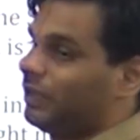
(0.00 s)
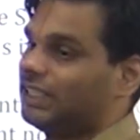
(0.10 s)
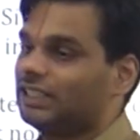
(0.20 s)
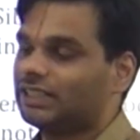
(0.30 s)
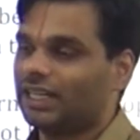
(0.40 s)

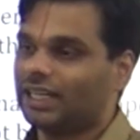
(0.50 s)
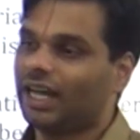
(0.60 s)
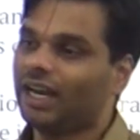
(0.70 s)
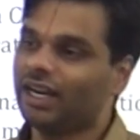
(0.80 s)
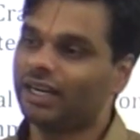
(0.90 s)
species that
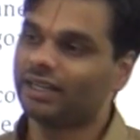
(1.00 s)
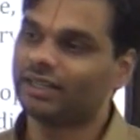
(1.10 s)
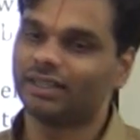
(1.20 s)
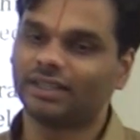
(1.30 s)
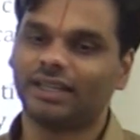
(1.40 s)
are
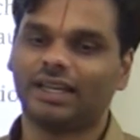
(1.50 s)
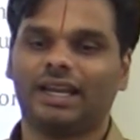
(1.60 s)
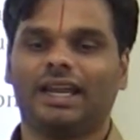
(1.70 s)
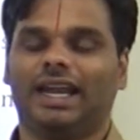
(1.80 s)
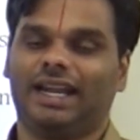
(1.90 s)

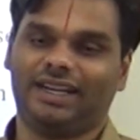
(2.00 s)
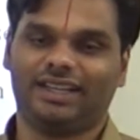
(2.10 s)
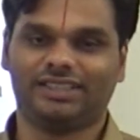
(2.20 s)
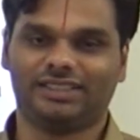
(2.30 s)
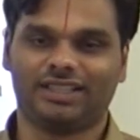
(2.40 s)

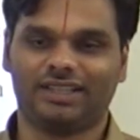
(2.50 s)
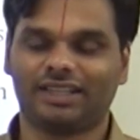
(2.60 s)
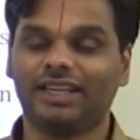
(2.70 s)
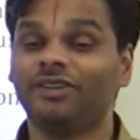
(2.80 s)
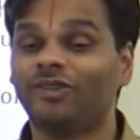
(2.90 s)
endangered.
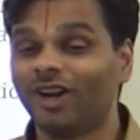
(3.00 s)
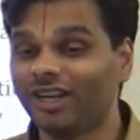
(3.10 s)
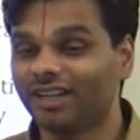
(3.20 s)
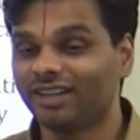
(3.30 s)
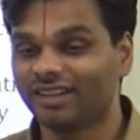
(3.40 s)
In
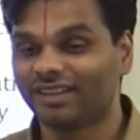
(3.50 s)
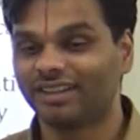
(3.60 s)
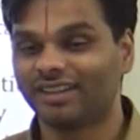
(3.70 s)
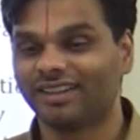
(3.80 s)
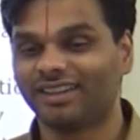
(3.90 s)
what?
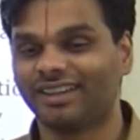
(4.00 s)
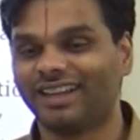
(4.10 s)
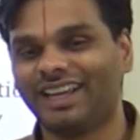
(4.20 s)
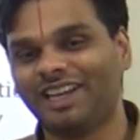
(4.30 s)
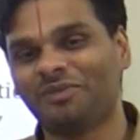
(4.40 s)

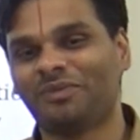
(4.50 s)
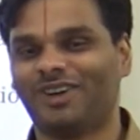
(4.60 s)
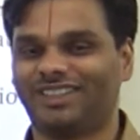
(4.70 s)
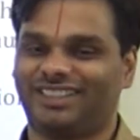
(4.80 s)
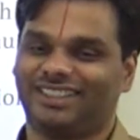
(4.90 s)
In
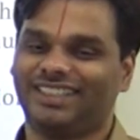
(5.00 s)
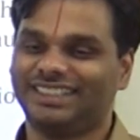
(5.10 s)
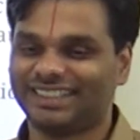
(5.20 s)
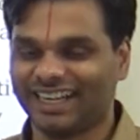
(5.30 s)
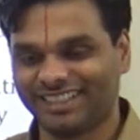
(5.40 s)
both,
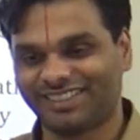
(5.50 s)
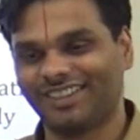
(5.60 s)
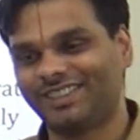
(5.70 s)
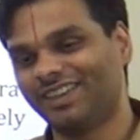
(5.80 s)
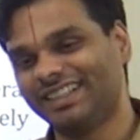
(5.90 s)
in sites
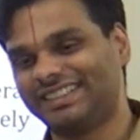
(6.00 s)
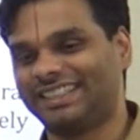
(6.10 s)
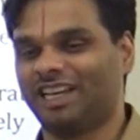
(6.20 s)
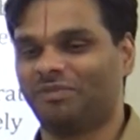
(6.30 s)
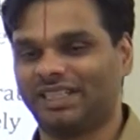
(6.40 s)
also, in
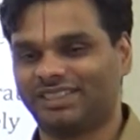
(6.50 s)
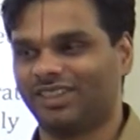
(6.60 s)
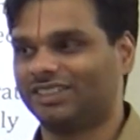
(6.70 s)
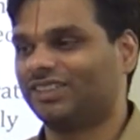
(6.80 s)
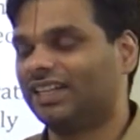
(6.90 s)
CMS
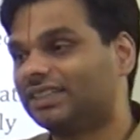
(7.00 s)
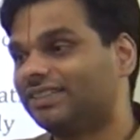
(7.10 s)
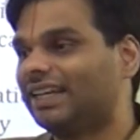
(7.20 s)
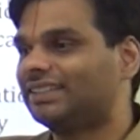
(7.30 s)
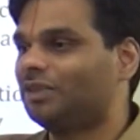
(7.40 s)
also. That's
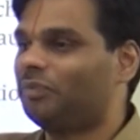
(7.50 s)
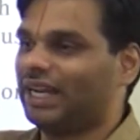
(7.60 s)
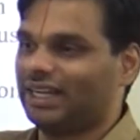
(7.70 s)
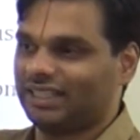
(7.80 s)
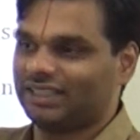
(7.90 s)
why I said
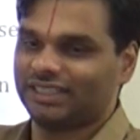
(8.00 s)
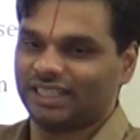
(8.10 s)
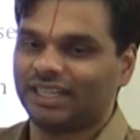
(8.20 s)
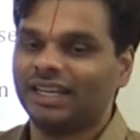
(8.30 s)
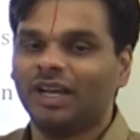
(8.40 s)
pay
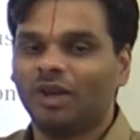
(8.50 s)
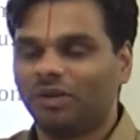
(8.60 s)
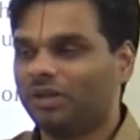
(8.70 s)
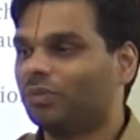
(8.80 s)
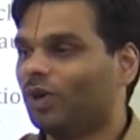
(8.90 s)
attention.
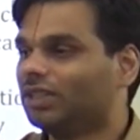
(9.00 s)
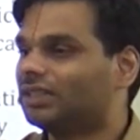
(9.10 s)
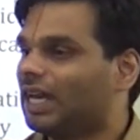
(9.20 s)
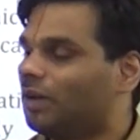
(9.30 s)
In both,